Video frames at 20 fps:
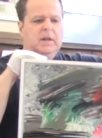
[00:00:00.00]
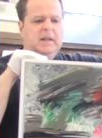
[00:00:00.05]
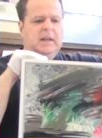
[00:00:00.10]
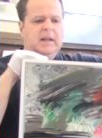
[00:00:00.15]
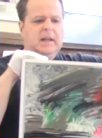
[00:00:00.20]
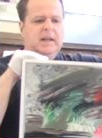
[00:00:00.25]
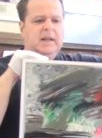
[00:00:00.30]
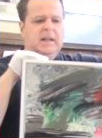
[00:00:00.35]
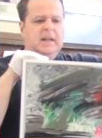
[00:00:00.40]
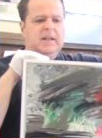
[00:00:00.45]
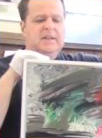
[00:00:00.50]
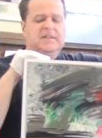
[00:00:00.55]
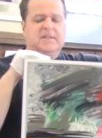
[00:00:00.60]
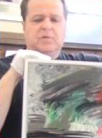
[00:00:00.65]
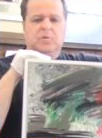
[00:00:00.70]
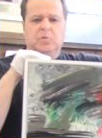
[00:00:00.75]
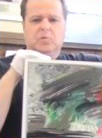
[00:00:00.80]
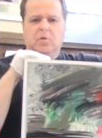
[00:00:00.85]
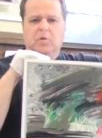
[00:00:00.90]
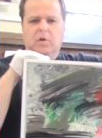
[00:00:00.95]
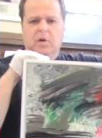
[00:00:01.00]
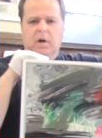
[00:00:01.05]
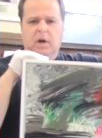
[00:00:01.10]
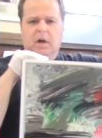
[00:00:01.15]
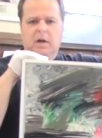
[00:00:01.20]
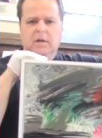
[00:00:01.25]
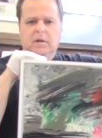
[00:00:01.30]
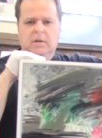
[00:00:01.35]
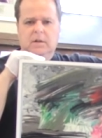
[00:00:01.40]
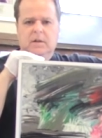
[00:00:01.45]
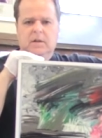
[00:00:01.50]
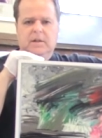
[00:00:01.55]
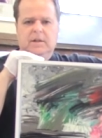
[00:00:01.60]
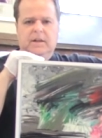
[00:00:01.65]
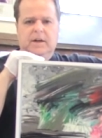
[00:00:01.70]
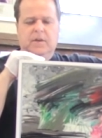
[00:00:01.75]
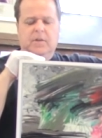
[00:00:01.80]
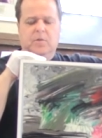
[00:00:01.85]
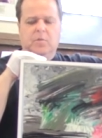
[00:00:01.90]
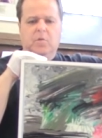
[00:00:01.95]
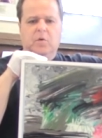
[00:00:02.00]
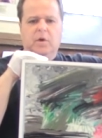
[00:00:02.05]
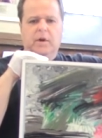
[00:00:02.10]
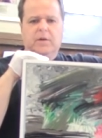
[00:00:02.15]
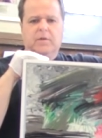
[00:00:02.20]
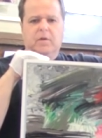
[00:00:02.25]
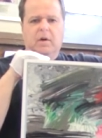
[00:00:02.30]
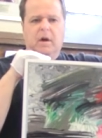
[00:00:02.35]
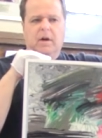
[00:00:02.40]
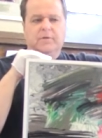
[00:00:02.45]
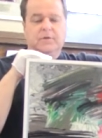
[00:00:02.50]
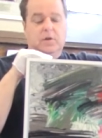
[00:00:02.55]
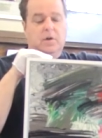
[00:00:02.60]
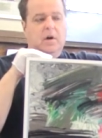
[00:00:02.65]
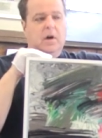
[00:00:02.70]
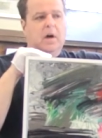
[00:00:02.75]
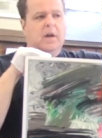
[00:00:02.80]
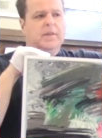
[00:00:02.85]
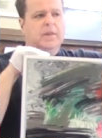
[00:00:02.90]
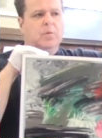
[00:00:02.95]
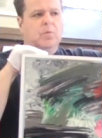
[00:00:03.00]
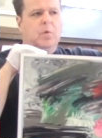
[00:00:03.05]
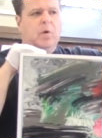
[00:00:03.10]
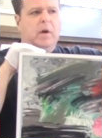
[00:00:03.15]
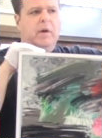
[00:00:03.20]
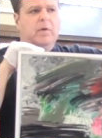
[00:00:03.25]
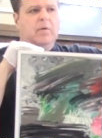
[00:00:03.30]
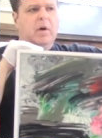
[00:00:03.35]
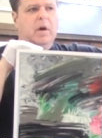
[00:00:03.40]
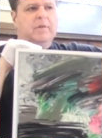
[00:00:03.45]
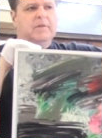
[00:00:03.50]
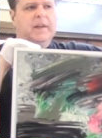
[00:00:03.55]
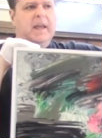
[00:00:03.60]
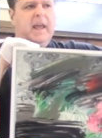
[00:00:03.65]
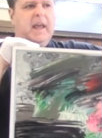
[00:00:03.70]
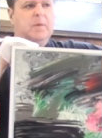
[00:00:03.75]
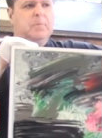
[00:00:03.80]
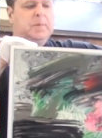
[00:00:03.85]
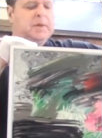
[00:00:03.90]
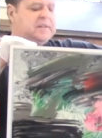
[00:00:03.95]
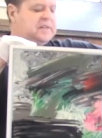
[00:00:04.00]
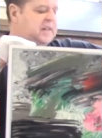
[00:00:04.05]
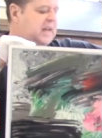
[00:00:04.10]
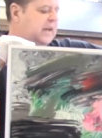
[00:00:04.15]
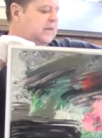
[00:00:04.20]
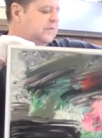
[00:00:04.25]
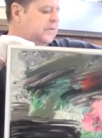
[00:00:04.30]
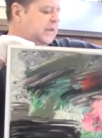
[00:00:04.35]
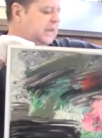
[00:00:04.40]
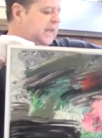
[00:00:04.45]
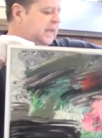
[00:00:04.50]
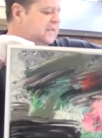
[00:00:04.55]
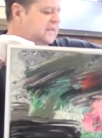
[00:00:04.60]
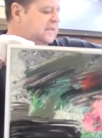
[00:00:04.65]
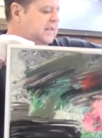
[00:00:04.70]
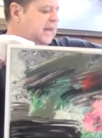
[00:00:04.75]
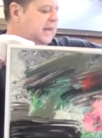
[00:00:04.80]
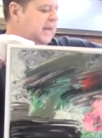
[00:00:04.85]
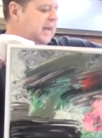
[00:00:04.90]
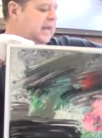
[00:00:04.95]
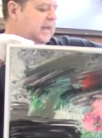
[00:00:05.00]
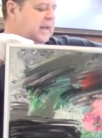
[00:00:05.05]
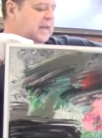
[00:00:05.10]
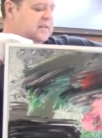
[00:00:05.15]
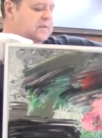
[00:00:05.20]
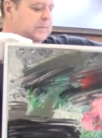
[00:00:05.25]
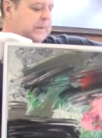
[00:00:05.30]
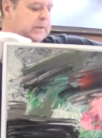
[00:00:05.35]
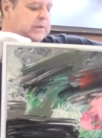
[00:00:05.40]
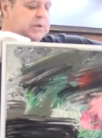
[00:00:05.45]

in East Aurora near the Roycroft, or on the Roycroft campus, and for the last decade has been